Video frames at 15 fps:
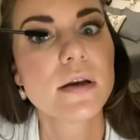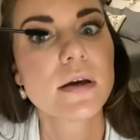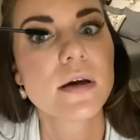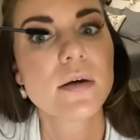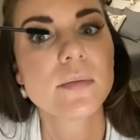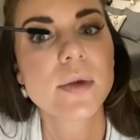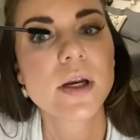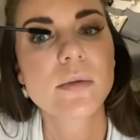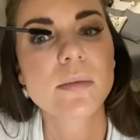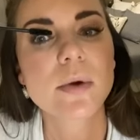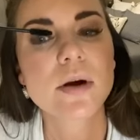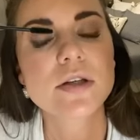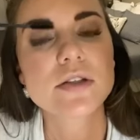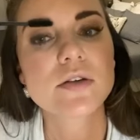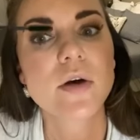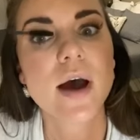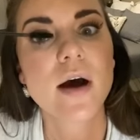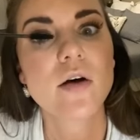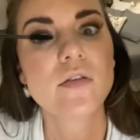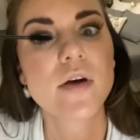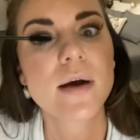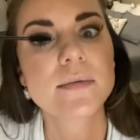I'll be your personal elf.
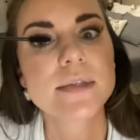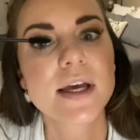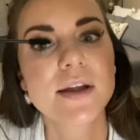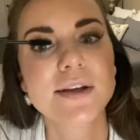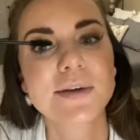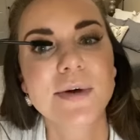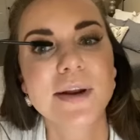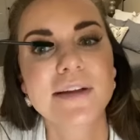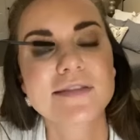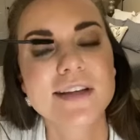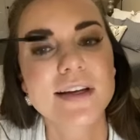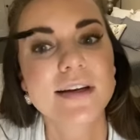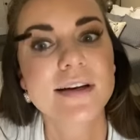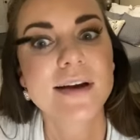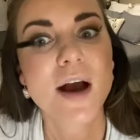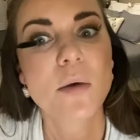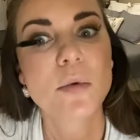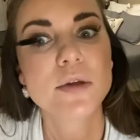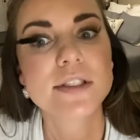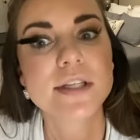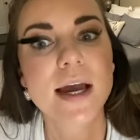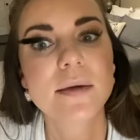I'm telling you what, I've done it a couple of
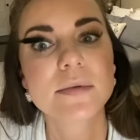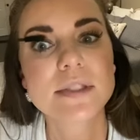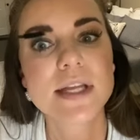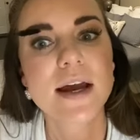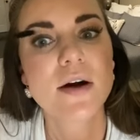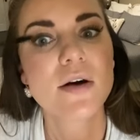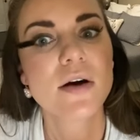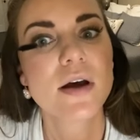times now